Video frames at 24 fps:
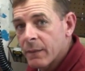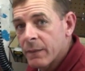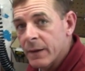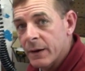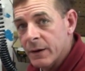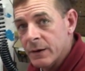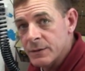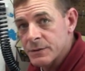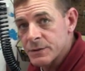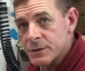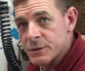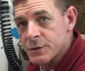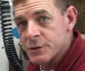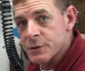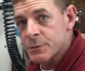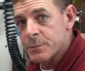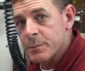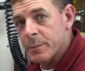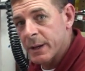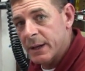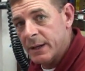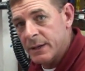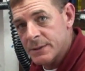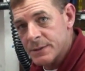there's a
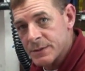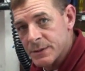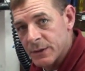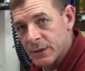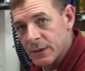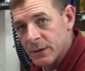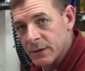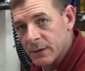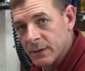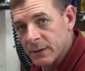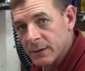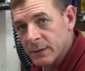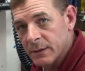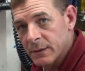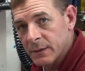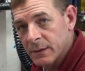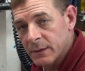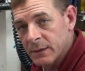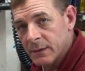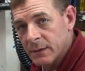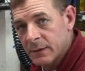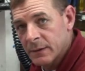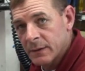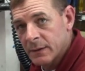spacer
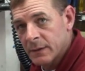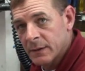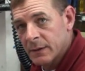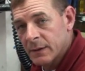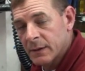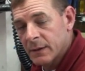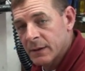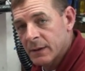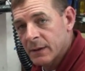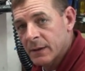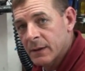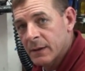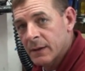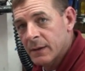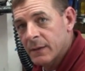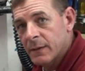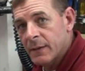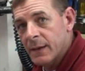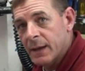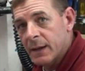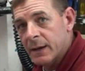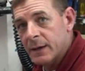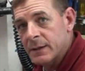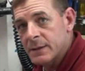
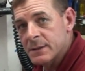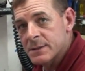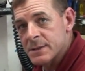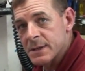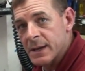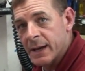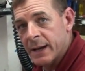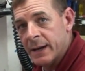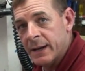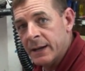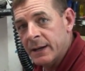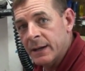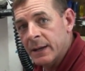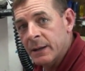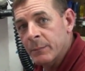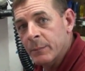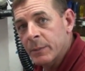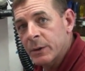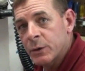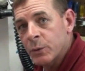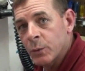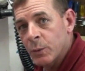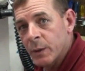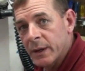that is setting in
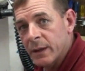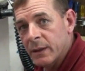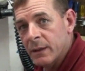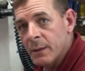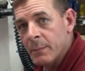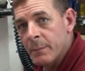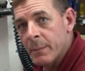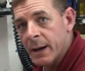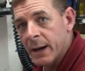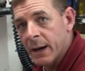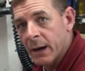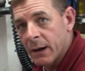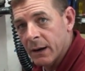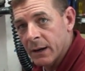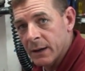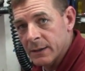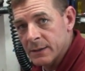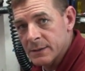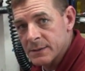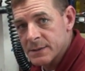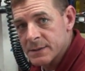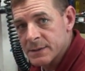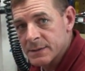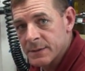between the bearings.
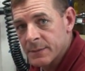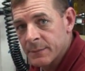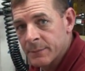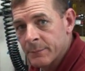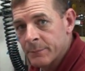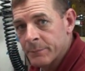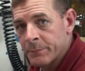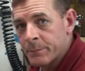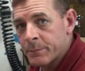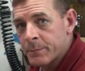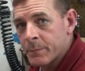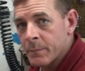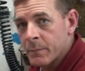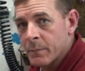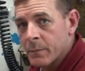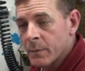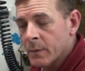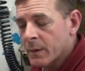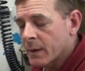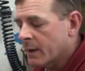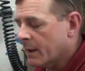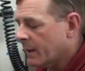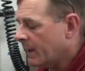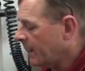
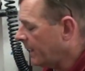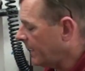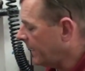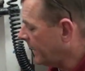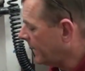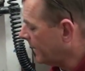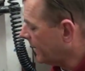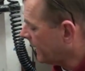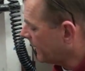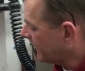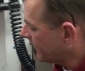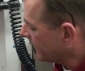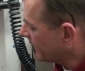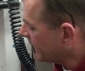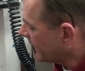And